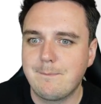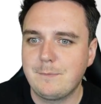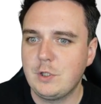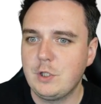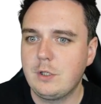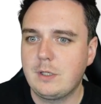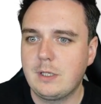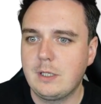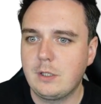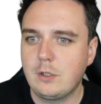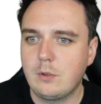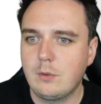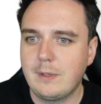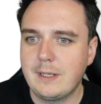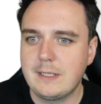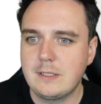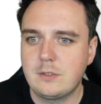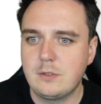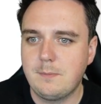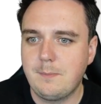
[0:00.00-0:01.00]
you can go
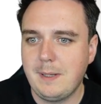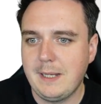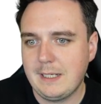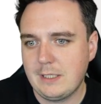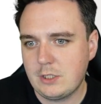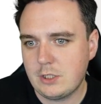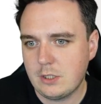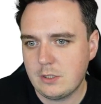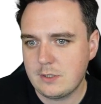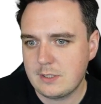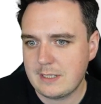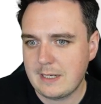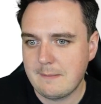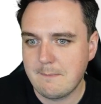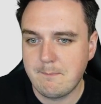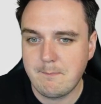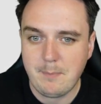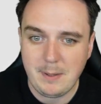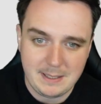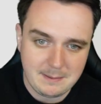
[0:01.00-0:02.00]
into pictures
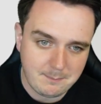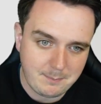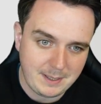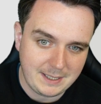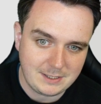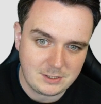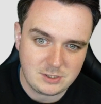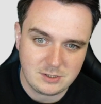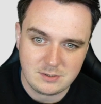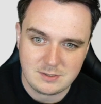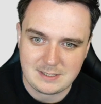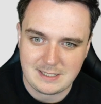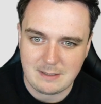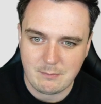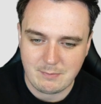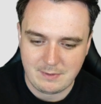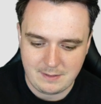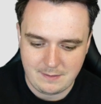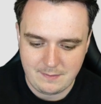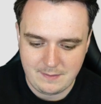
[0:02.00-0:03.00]
and Bing pictures,
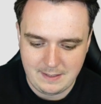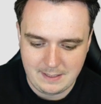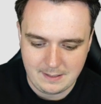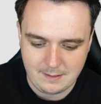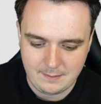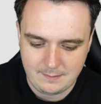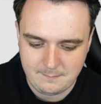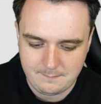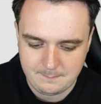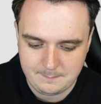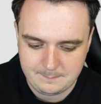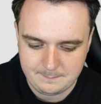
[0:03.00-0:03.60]
and within there,